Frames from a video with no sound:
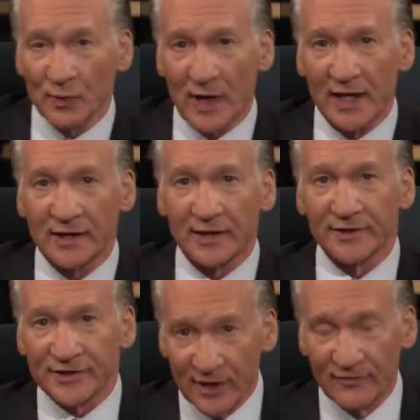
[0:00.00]
red
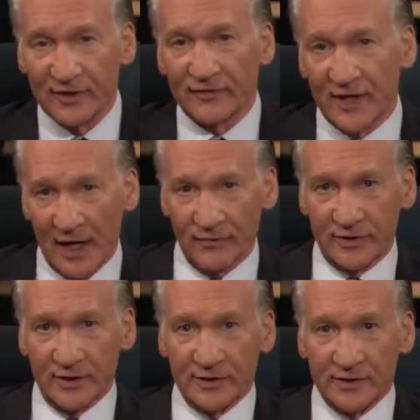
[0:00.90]
conservative
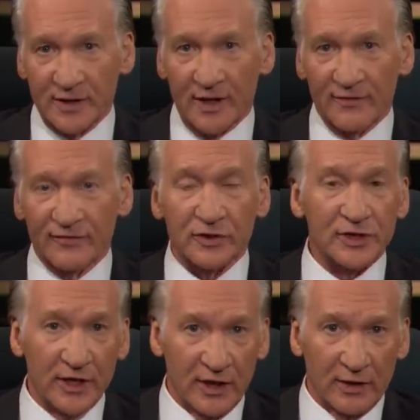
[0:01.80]
counties of
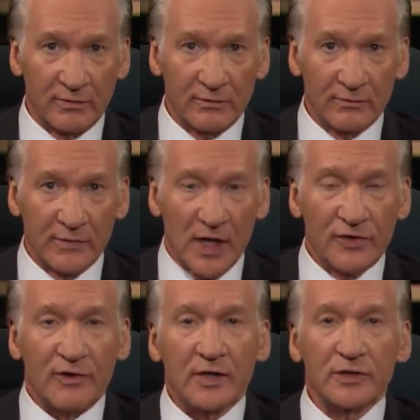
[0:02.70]
Virginia
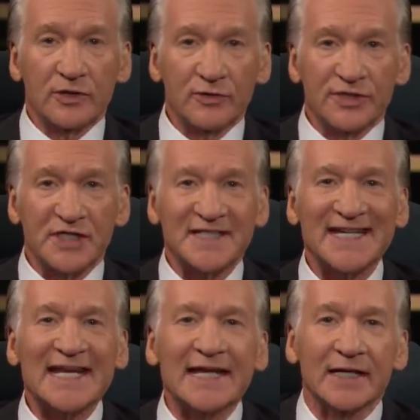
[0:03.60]
threatened to
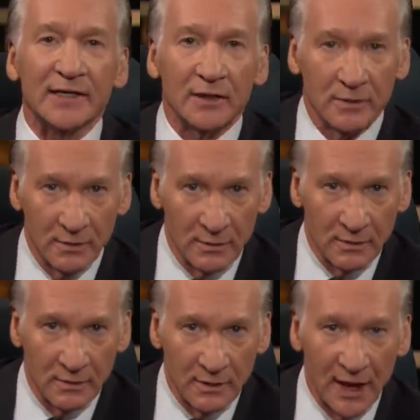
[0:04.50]
secede
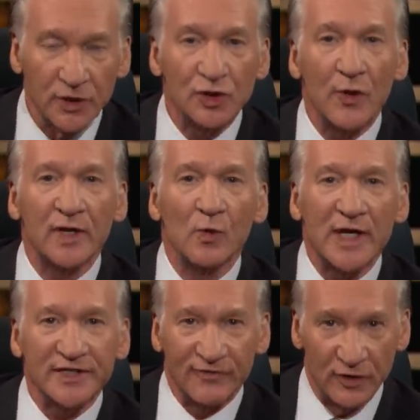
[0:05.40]
and join
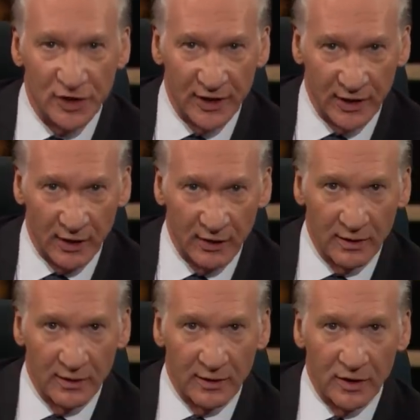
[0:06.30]
West Virginia,
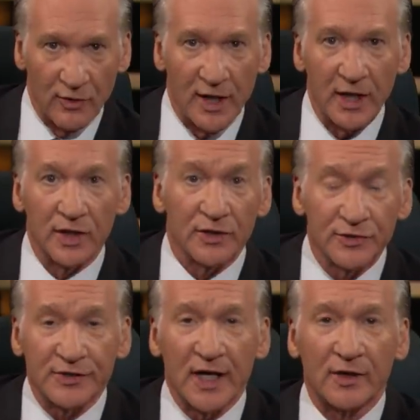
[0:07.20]
creating a new
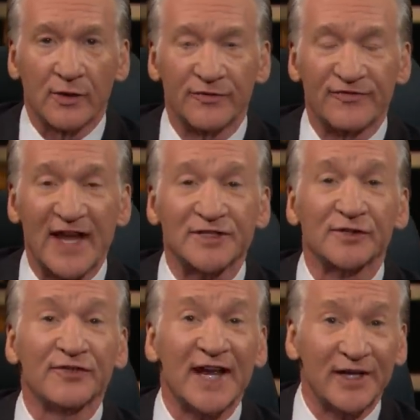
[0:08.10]
state called
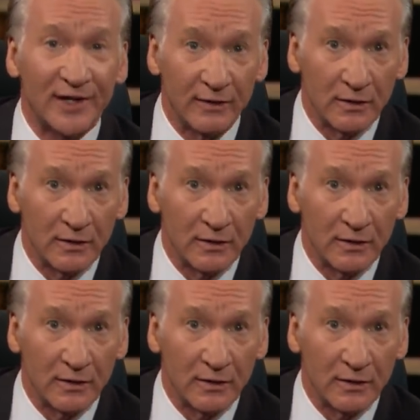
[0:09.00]
Fatsylvania.